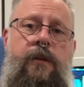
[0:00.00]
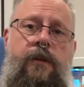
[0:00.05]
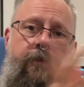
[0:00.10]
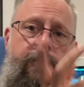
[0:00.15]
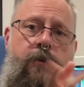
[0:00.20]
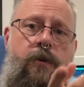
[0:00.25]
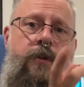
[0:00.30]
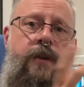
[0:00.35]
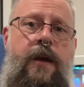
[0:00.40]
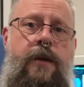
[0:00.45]
The
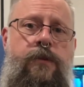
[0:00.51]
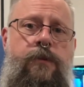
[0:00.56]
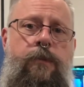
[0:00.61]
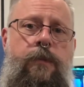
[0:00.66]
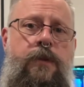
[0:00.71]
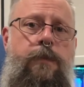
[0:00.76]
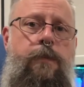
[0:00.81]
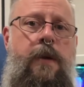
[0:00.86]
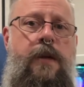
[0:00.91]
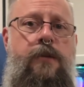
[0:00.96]
4000
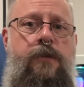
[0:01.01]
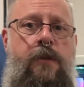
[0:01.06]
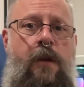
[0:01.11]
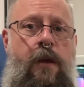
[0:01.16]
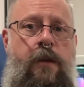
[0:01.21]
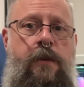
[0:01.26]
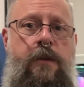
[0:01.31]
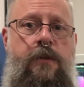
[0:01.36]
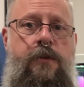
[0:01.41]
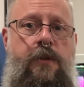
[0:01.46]
was based
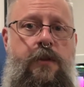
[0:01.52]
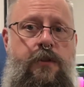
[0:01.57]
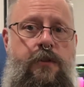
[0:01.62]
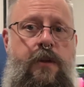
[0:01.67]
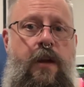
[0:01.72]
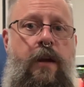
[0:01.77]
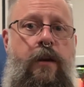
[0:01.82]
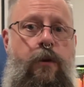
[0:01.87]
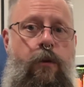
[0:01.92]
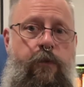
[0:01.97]
on the
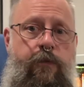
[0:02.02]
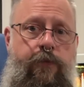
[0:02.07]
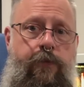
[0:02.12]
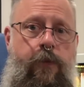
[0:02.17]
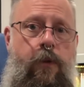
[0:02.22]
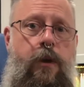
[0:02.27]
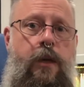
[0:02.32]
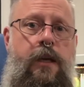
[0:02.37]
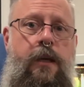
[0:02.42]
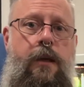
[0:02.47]

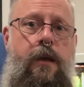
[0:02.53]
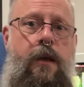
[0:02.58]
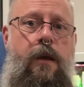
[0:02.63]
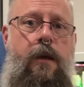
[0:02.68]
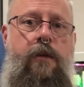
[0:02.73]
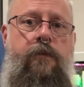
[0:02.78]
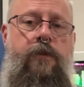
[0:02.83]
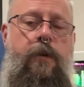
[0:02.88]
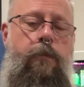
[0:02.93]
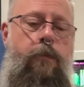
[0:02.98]
68040
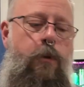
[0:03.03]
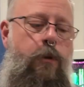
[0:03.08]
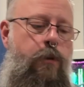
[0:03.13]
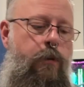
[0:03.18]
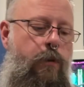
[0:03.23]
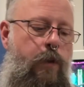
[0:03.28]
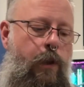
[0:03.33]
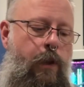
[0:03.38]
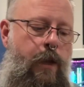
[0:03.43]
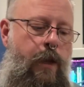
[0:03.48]
from
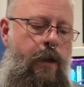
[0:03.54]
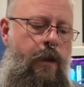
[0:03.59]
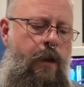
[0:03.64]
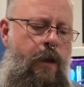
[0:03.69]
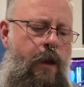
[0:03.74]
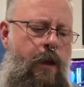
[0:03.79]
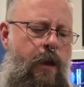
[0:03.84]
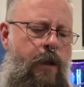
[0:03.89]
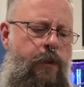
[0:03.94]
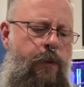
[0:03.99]
Motorola,
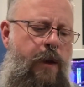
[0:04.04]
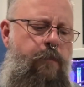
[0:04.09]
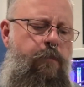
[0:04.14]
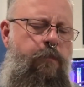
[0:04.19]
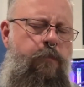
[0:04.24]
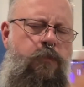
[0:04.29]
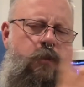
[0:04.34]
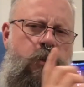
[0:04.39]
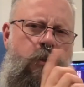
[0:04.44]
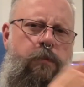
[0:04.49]
although I
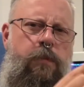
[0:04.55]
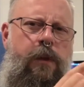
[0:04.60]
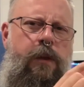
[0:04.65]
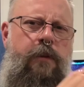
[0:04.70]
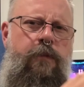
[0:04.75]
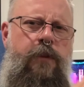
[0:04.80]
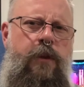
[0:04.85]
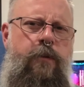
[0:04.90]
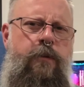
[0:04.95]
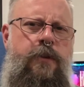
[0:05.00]
do
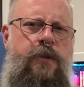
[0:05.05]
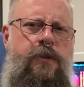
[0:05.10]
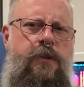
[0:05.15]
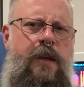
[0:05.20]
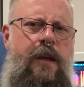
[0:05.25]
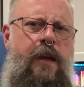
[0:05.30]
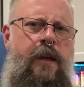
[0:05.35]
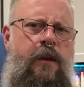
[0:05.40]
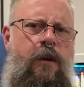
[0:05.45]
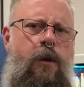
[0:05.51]
believe there was
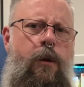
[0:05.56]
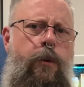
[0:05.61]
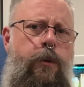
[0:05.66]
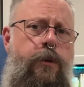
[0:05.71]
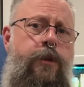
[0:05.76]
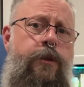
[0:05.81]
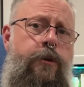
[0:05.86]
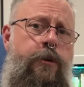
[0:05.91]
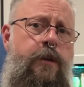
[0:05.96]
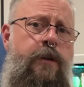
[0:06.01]
an
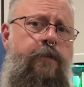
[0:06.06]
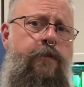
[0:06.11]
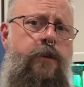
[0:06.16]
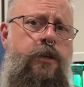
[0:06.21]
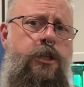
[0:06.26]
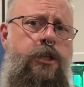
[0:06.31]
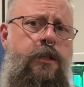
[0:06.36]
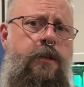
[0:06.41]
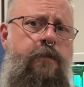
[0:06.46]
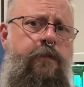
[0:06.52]
030
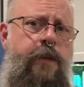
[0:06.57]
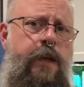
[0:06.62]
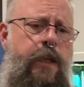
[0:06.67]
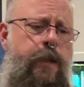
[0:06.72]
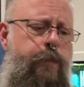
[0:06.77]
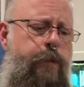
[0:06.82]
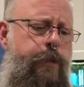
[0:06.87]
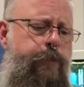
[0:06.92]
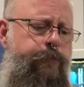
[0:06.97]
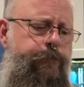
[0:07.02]
version
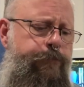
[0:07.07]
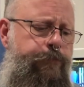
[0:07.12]
available.